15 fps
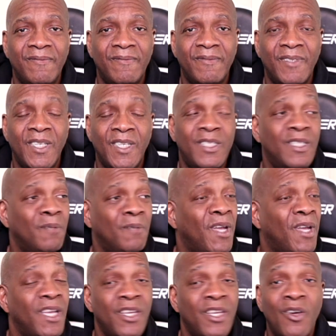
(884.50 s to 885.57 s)
Listen,
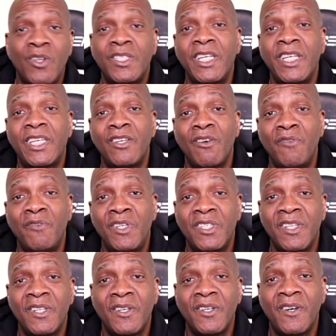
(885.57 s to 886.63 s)
man, y'all take care of each
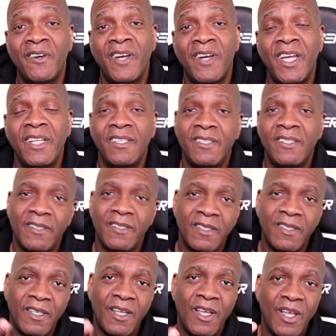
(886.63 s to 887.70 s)
other, all right?
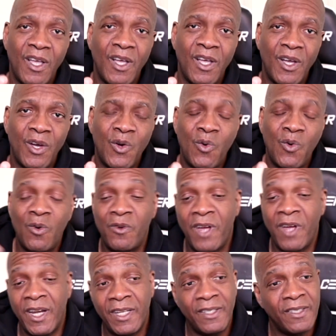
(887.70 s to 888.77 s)
Cool
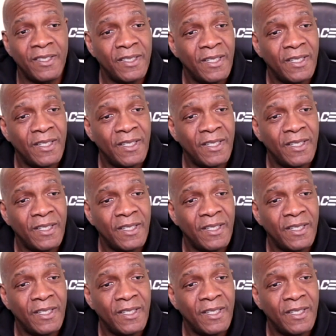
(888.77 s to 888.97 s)
runnings.